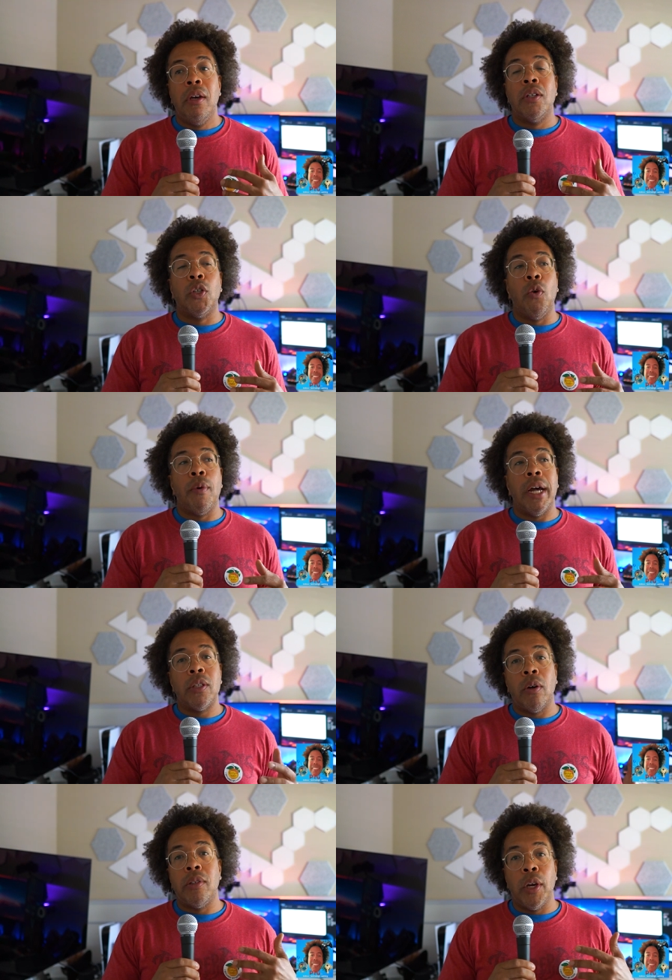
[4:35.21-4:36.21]
So when I
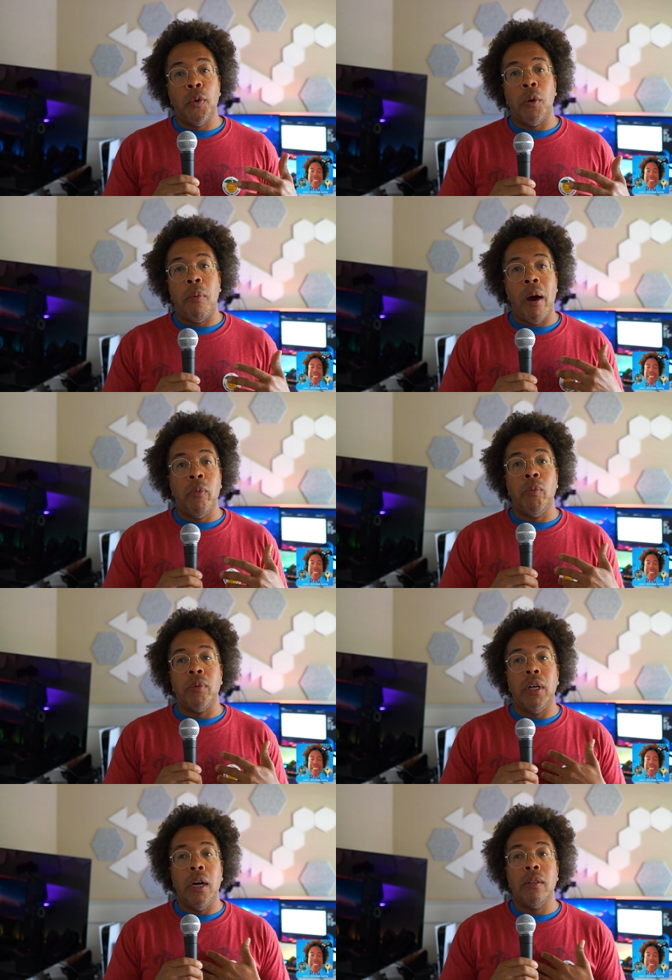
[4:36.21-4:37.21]
start taking on the problems
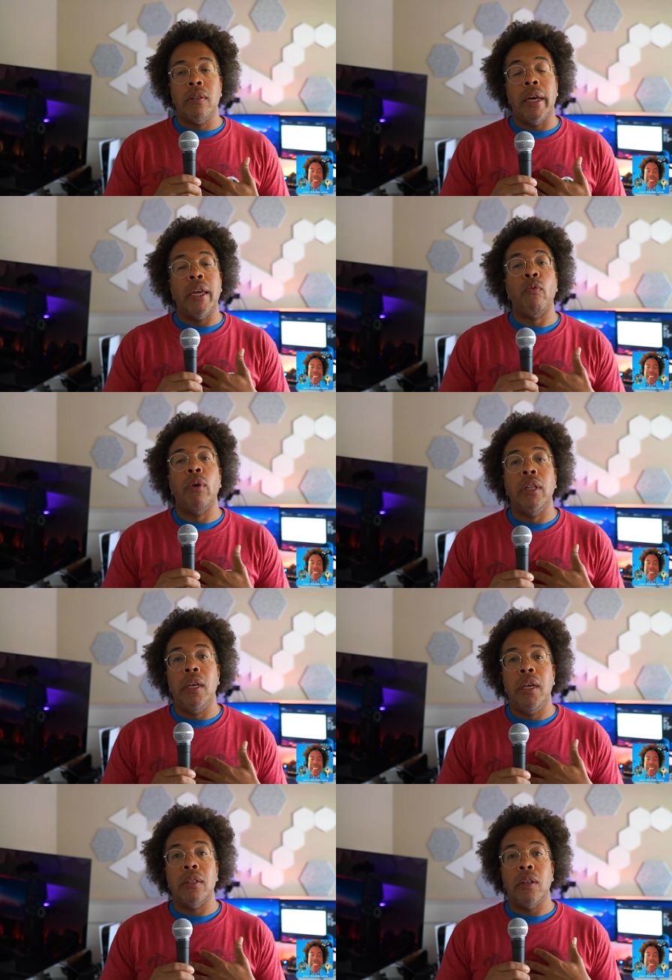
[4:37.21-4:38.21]
of others, like it really
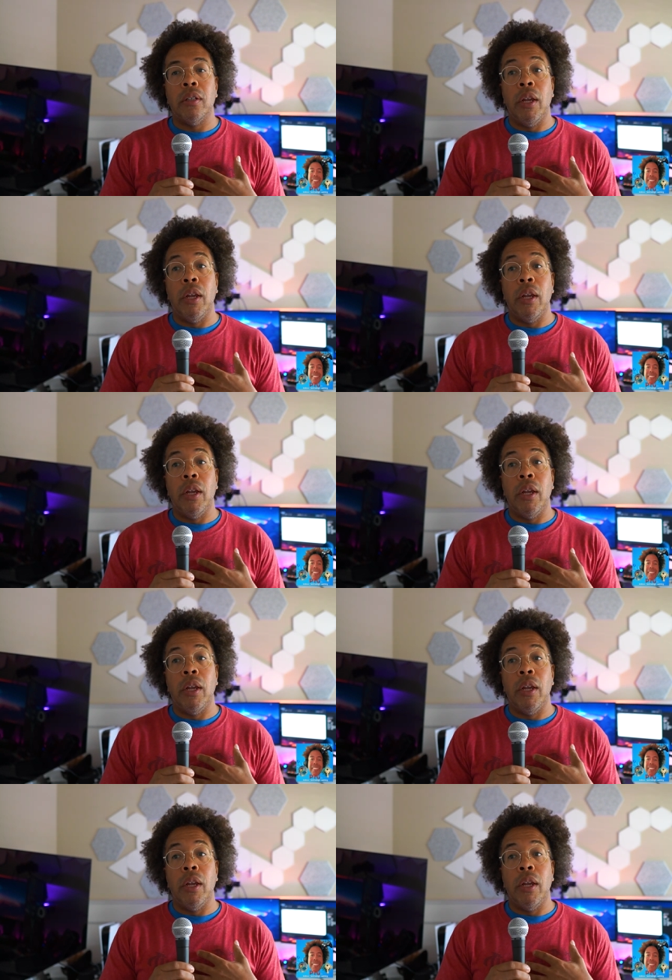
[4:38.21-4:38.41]
hits,